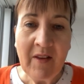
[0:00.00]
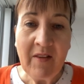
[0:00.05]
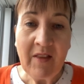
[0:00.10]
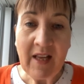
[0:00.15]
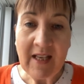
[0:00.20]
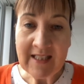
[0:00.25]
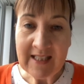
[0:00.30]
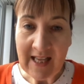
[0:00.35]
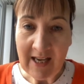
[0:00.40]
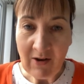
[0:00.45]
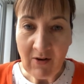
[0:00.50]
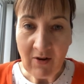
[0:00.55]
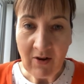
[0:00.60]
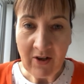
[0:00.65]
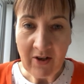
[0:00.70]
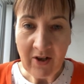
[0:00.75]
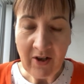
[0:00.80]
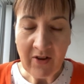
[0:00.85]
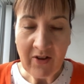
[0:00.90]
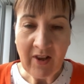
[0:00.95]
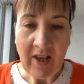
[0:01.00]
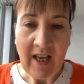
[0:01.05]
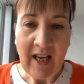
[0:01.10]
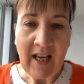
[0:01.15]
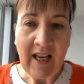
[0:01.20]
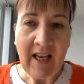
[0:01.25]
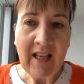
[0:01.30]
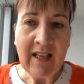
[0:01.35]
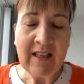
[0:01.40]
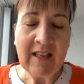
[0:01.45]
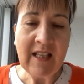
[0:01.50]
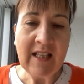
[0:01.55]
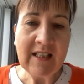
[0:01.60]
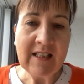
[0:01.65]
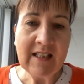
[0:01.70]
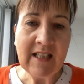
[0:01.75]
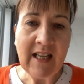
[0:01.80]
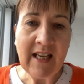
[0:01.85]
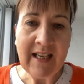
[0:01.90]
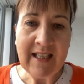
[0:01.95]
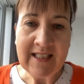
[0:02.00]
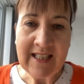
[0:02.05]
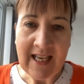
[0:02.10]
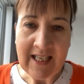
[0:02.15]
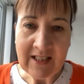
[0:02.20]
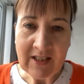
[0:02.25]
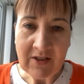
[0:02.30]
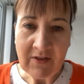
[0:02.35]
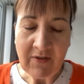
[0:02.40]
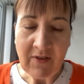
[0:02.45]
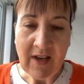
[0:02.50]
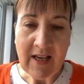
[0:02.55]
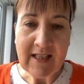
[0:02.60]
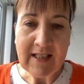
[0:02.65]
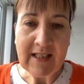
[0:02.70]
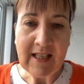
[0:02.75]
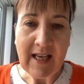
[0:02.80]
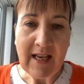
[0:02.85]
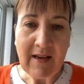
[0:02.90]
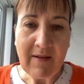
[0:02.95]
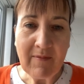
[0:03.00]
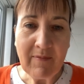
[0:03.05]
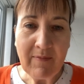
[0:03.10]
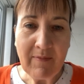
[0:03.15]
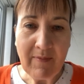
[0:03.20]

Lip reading: Things like all or nothing, things like catastrophizing,